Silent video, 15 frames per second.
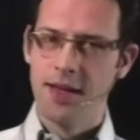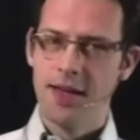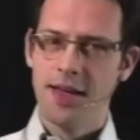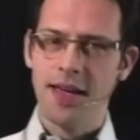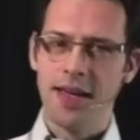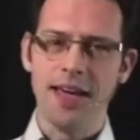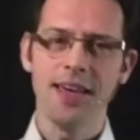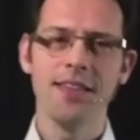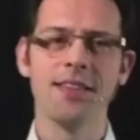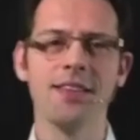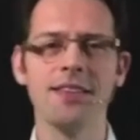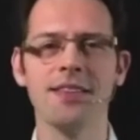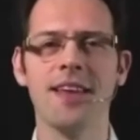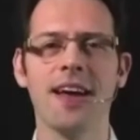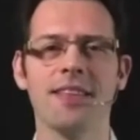
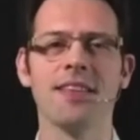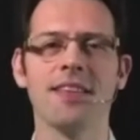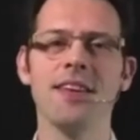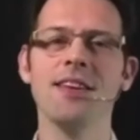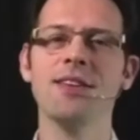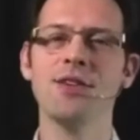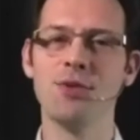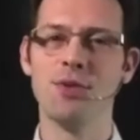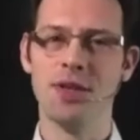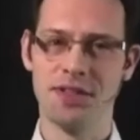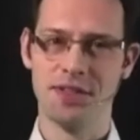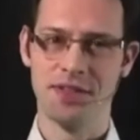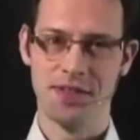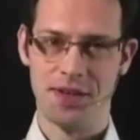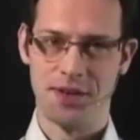Isn't that
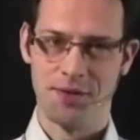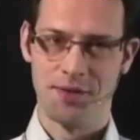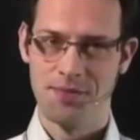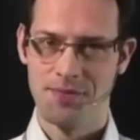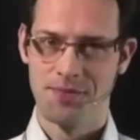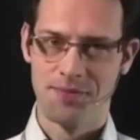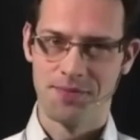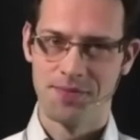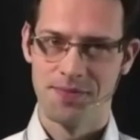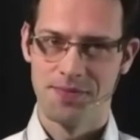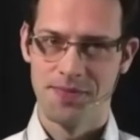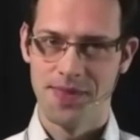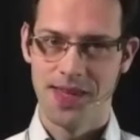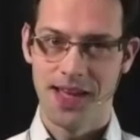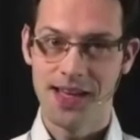interesting?
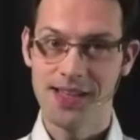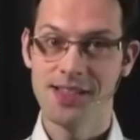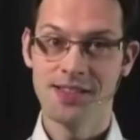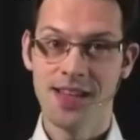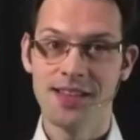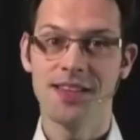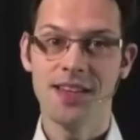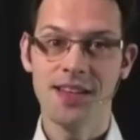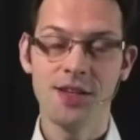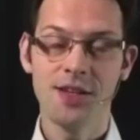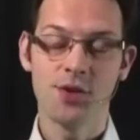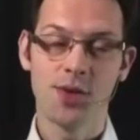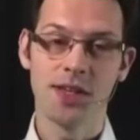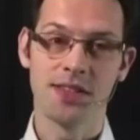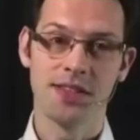Isn't that
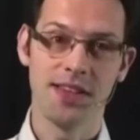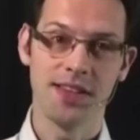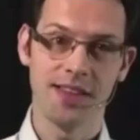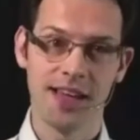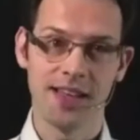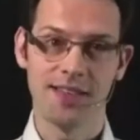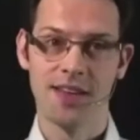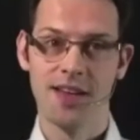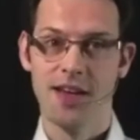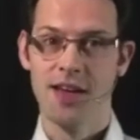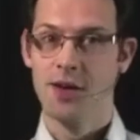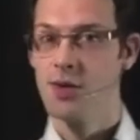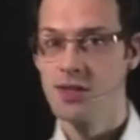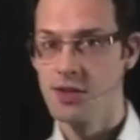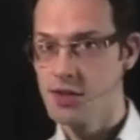interesting that
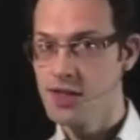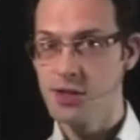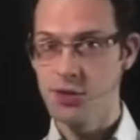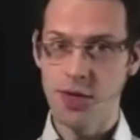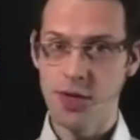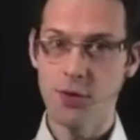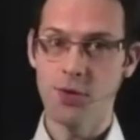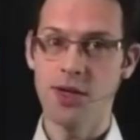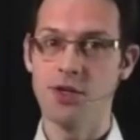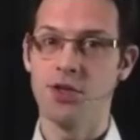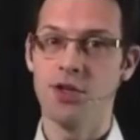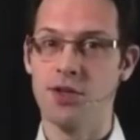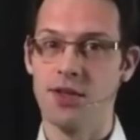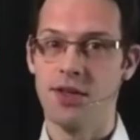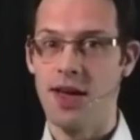with only 3
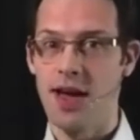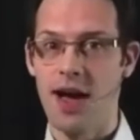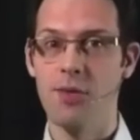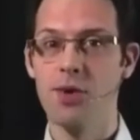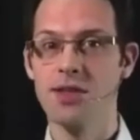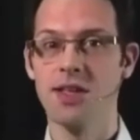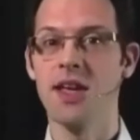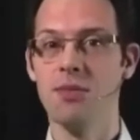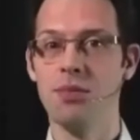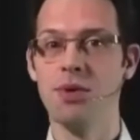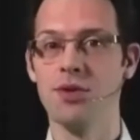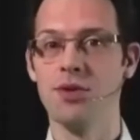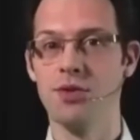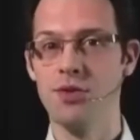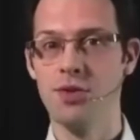questions, I was able
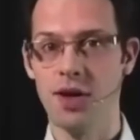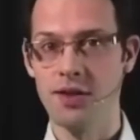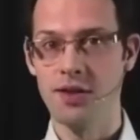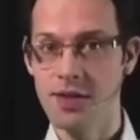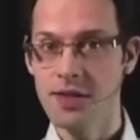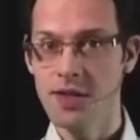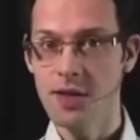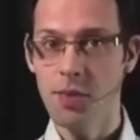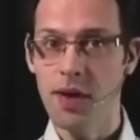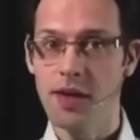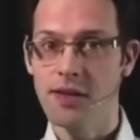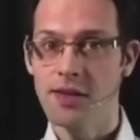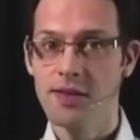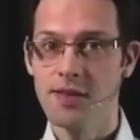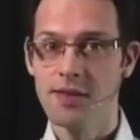to anticipate